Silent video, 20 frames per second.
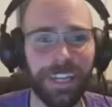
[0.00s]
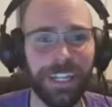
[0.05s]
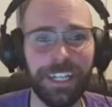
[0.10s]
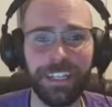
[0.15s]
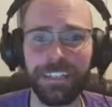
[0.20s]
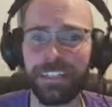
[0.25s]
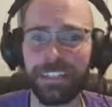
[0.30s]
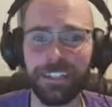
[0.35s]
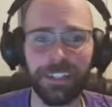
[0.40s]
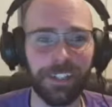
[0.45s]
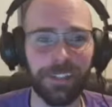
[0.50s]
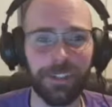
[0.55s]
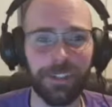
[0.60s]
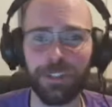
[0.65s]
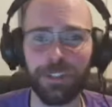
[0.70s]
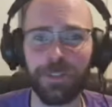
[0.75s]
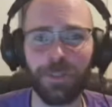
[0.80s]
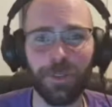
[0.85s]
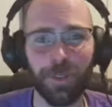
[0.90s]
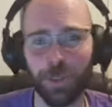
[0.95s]
any
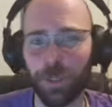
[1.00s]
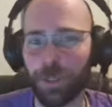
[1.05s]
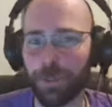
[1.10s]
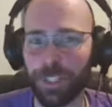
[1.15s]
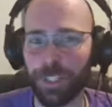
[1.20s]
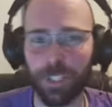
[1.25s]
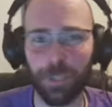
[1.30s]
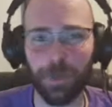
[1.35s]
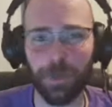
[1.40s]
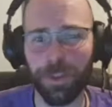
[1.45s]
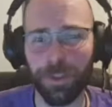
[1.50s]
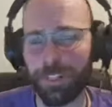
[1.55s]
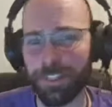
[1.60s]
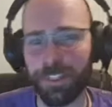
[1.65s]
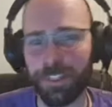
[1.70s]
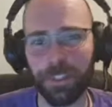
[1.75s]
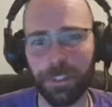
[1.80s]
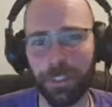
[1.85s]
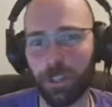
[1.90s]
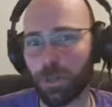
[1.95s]
discussions of your own that you want
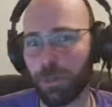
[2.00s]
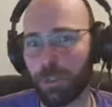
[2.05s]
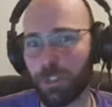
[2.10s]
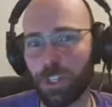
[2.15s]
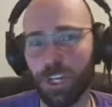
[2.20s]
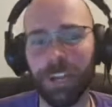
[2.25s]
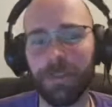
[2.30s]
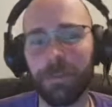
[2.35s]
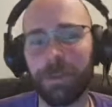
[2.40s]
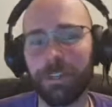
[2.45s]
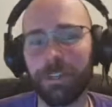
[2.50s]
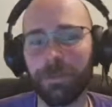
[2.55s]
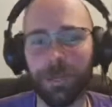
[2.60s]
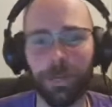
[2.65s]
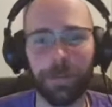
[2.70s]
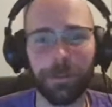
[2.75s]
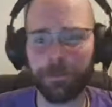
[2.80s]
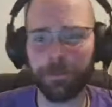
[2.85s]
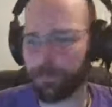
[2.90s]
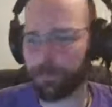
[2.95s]
to, chime in
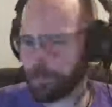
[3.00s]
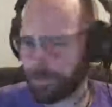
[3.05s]
about,